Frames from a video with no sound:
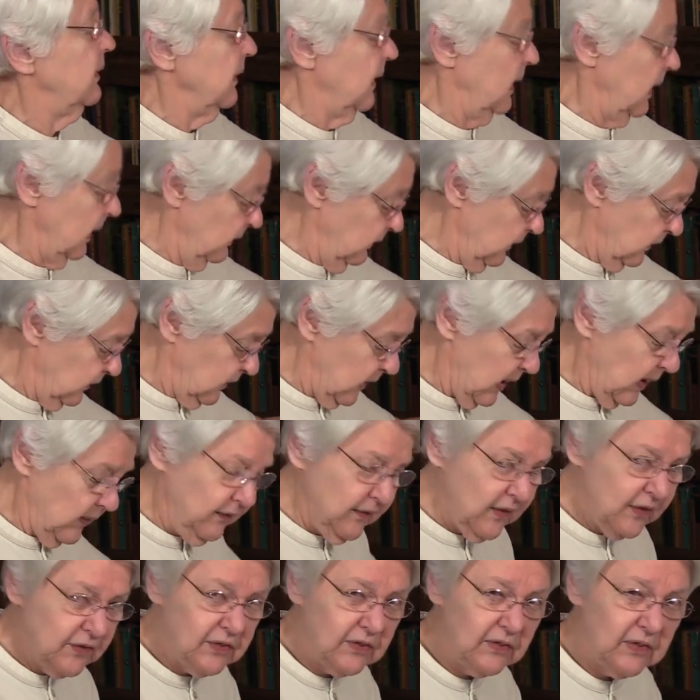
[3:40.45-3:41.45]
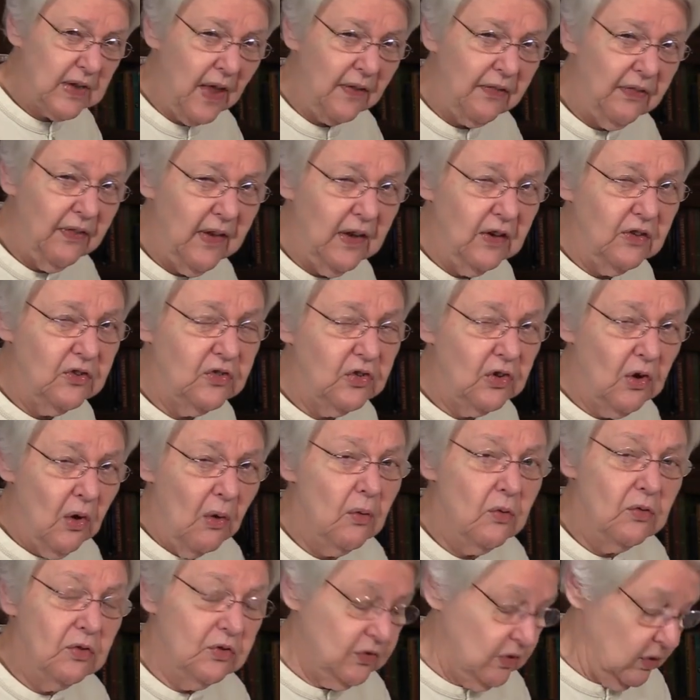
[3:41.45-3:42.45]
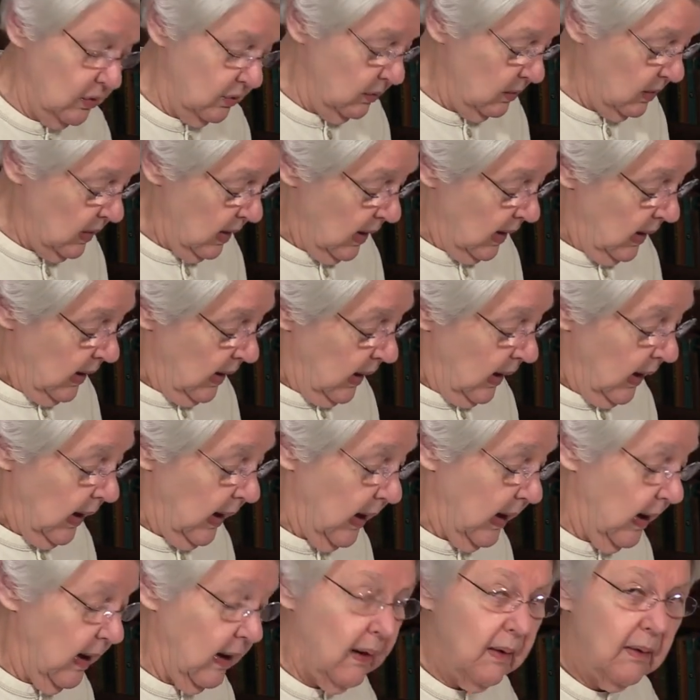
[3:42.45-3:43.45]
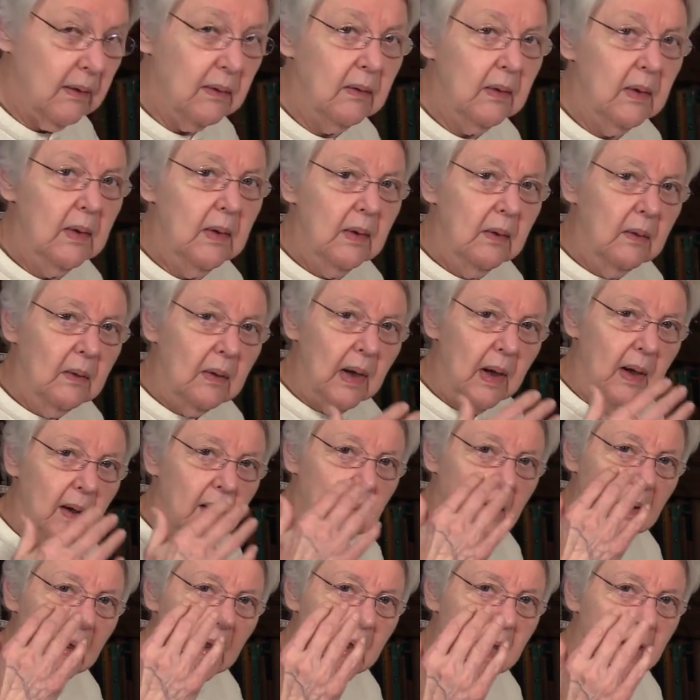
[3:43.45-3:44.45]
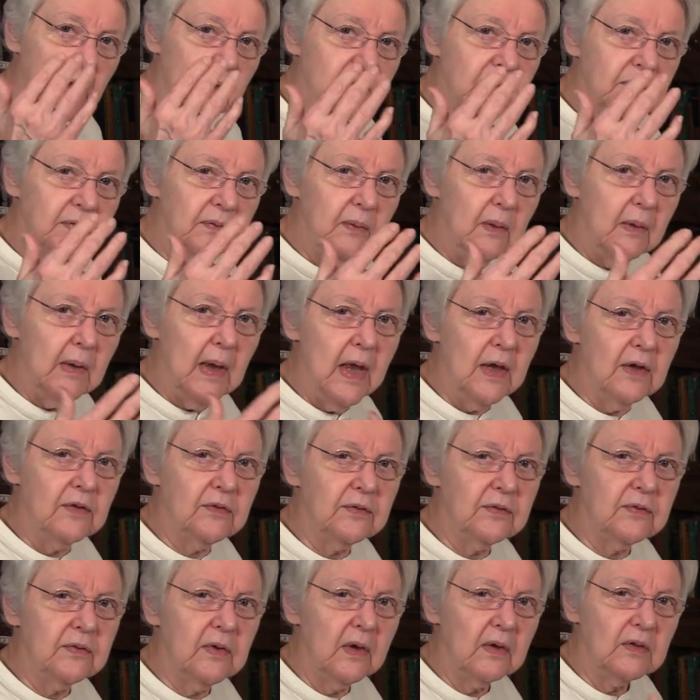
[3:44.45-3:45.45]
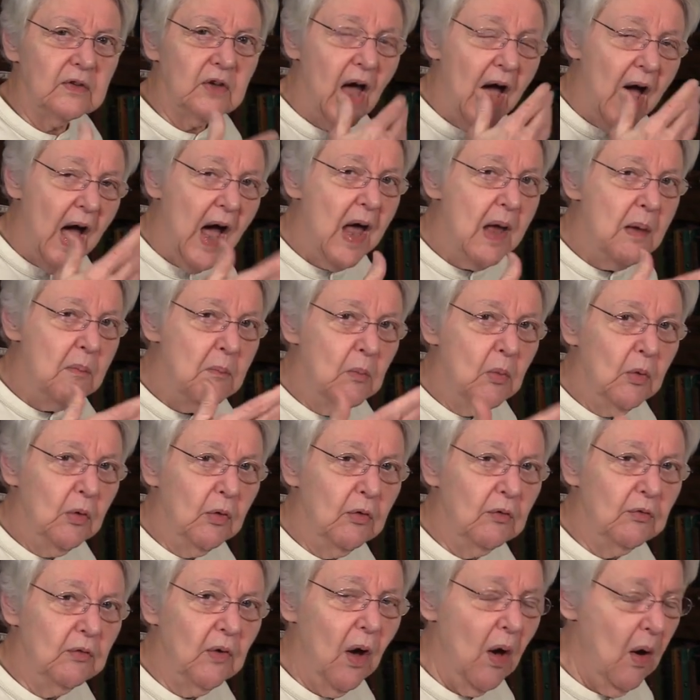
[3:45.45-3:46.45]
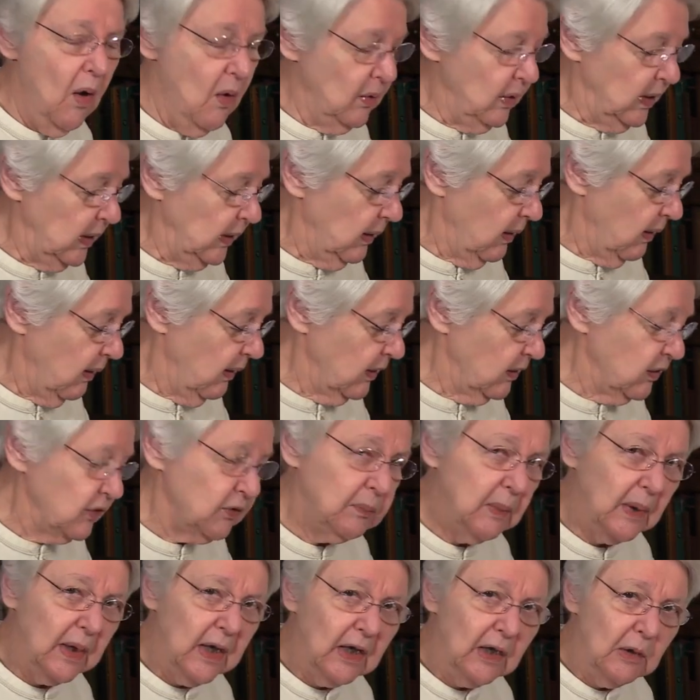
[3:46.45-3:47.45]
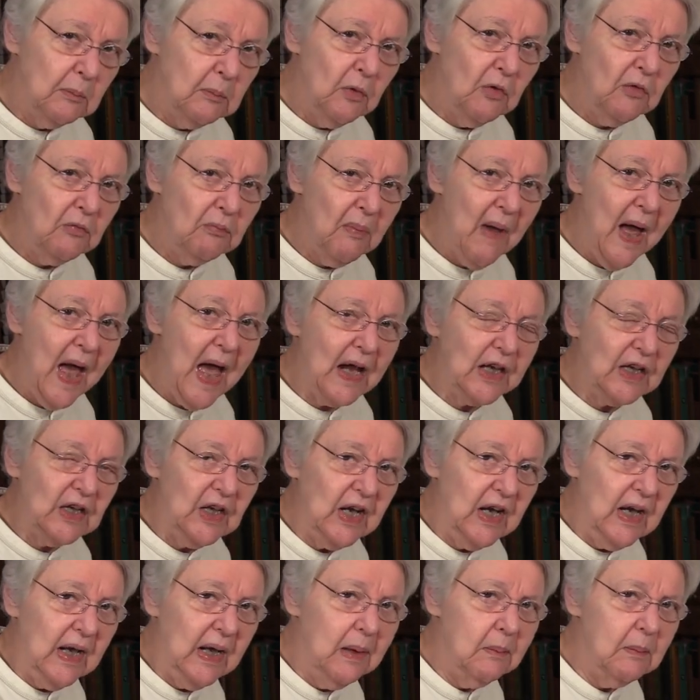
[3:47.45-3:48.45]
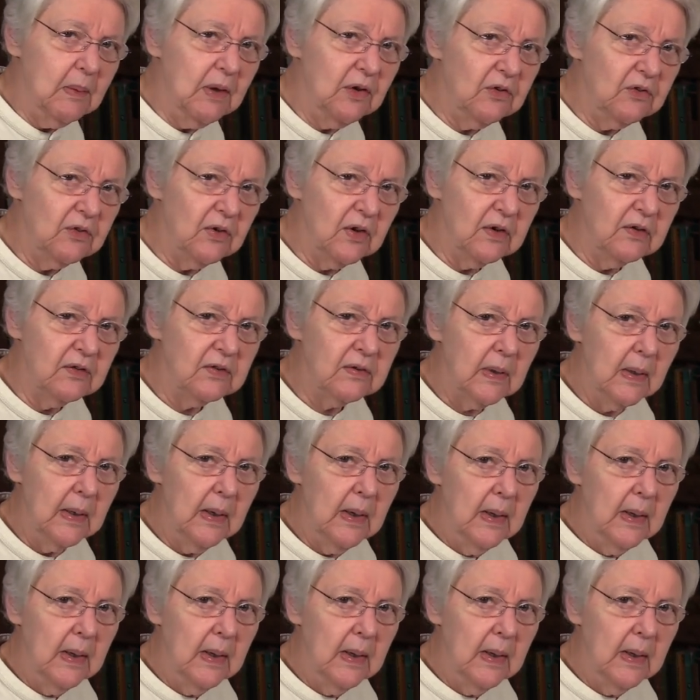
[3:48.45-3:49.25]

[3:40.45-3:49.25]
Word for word: and this and this I think shows you how uh, as as the time moved on and artists began to move back to images,